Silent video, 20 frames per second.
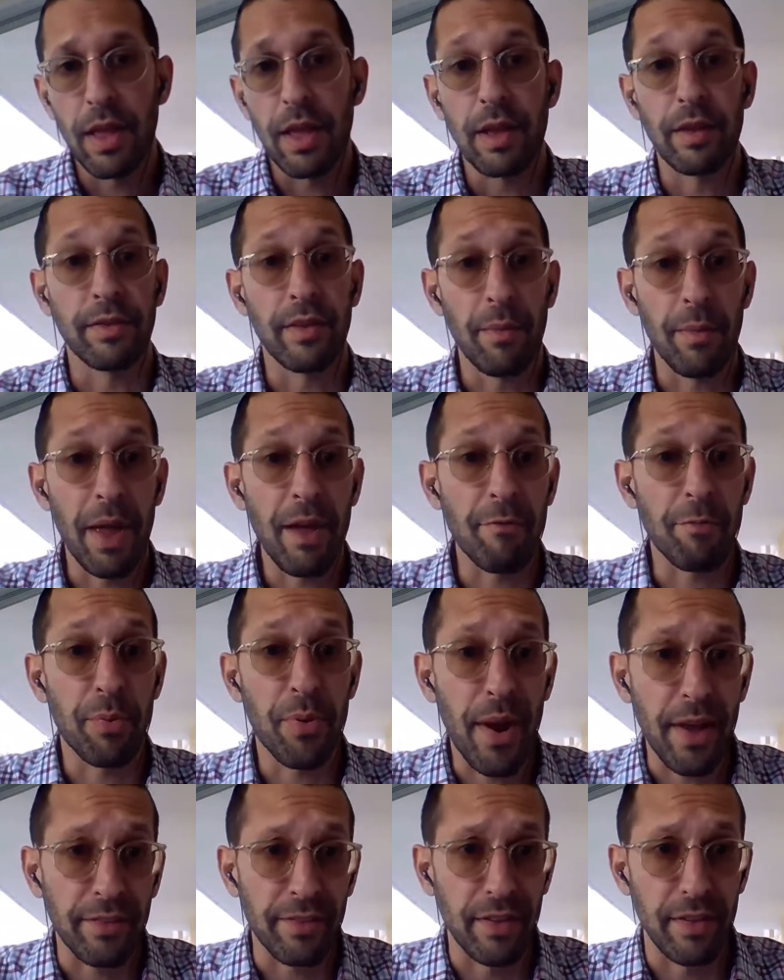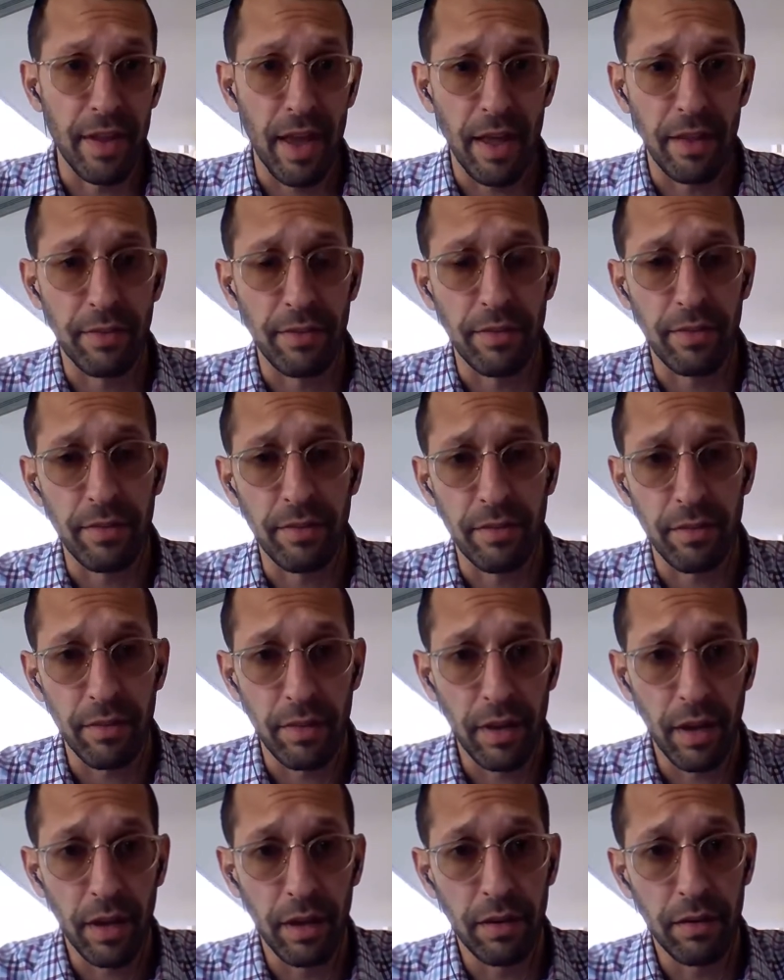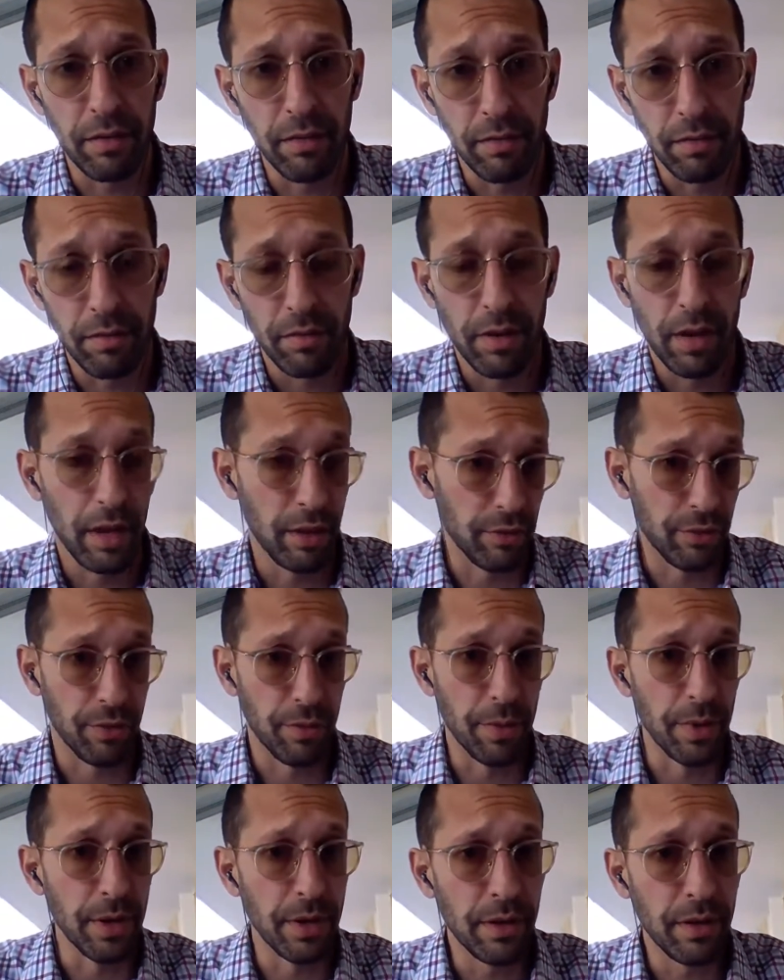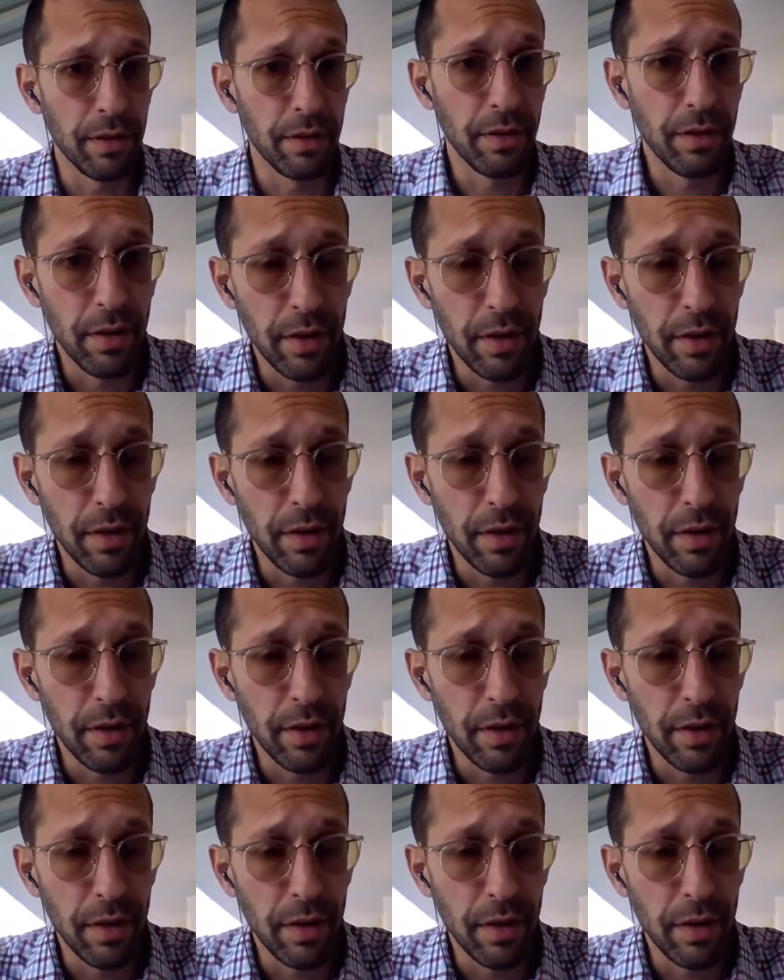is that we have precedent in history,